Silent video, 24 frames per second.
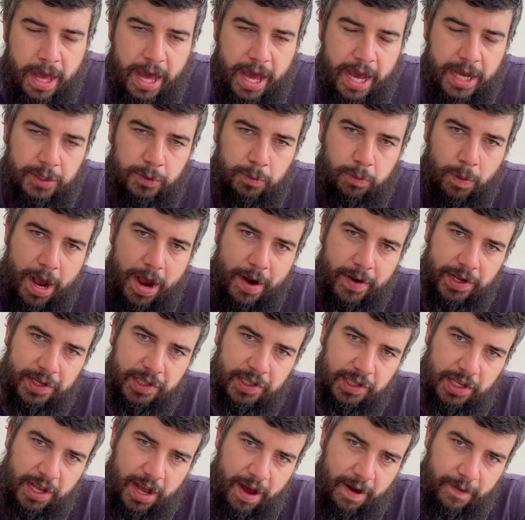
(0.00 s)
It's where I
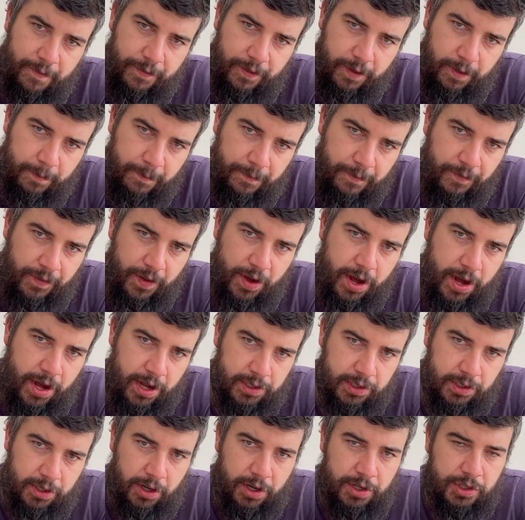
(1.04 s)
start from
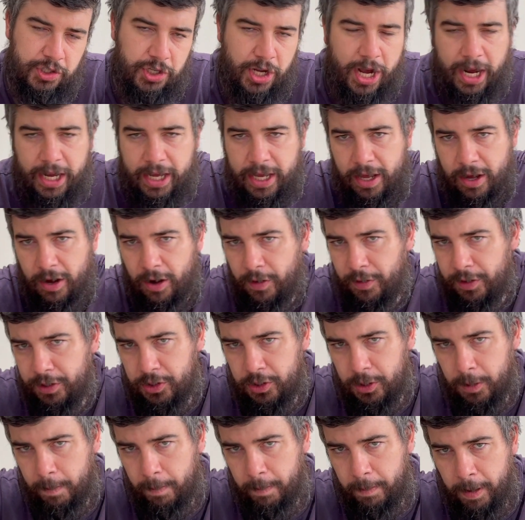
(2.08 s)
first on a jacket or a
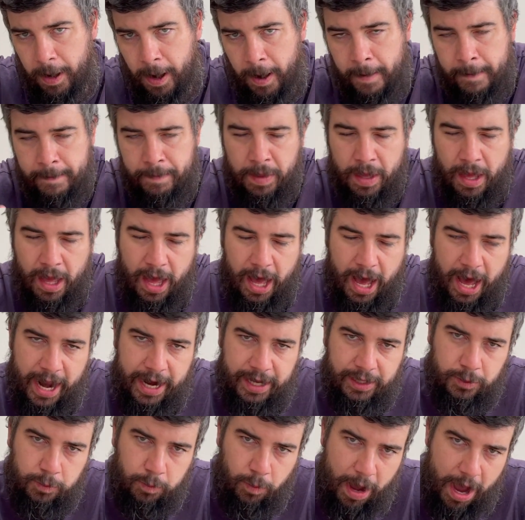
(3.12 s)
jumper,
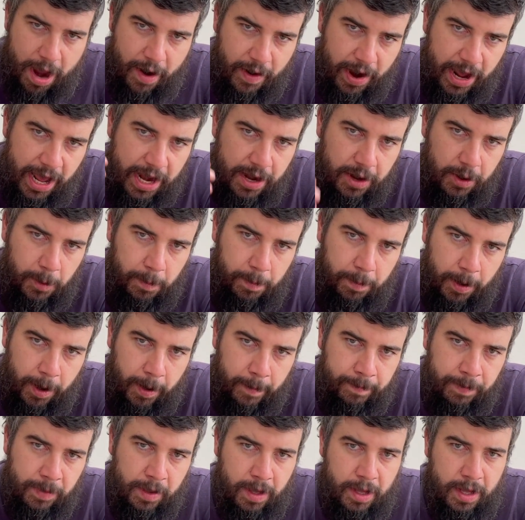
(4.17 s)
and it's where I end up
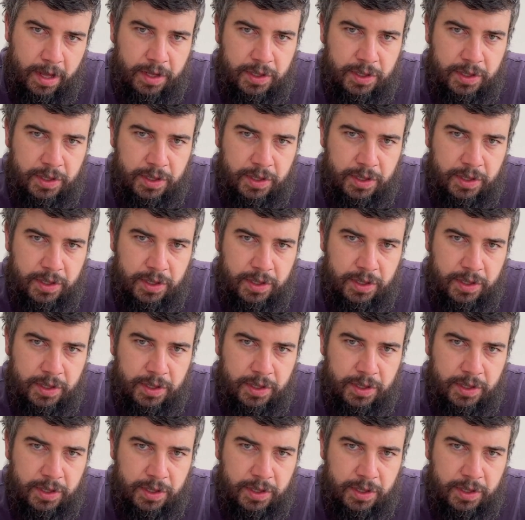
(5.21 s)
on.